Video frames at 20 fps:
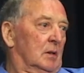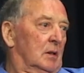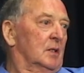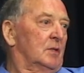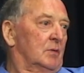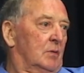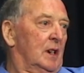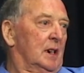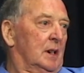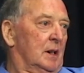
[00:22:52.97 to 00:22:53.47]

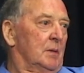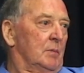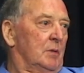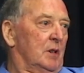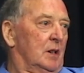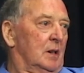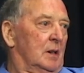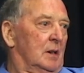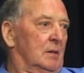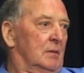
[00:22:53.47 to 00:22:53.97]
It's ready to
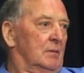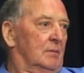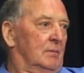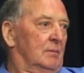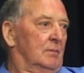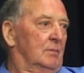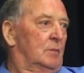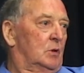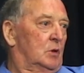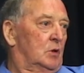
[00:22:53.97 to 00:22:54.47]
be
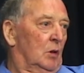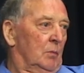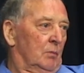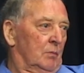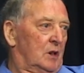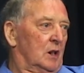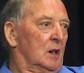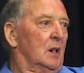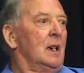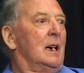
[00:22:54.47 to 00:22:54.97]

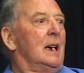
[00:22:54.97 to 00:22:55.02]
dumped.